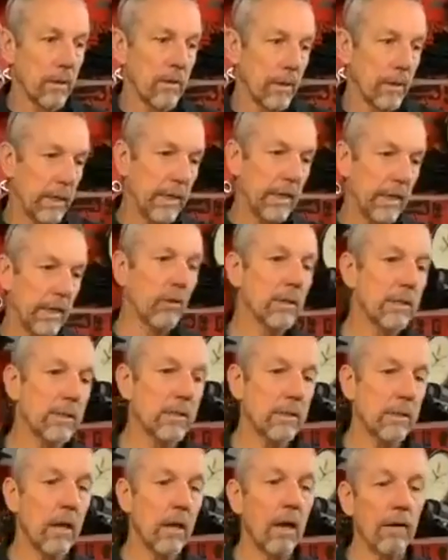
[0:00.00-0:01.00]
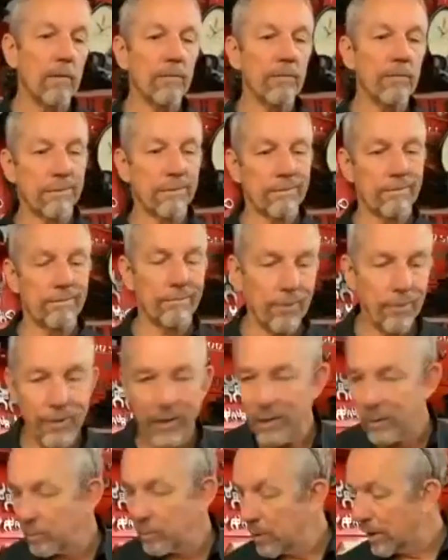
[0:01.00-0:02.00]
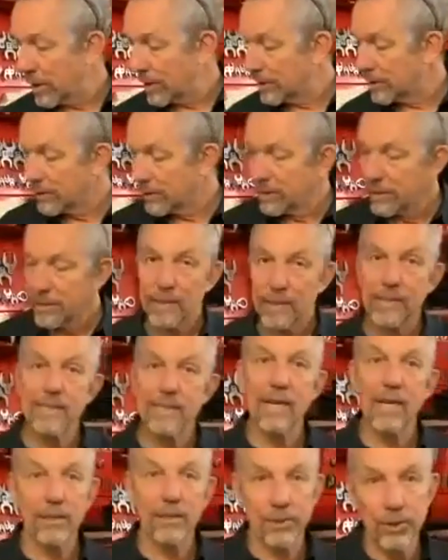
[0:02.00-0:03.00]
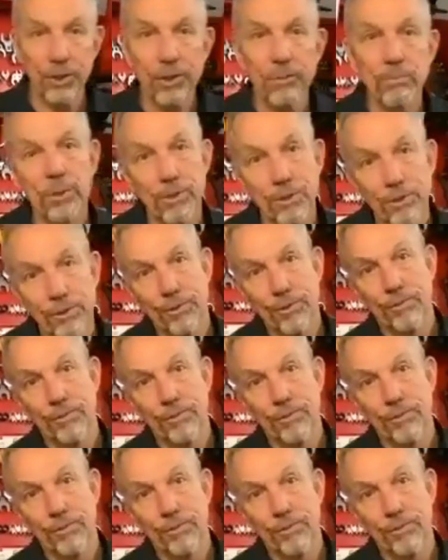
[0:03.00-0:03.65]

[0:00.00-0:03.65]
And all this stuff, if you think about it, is not cheap to do.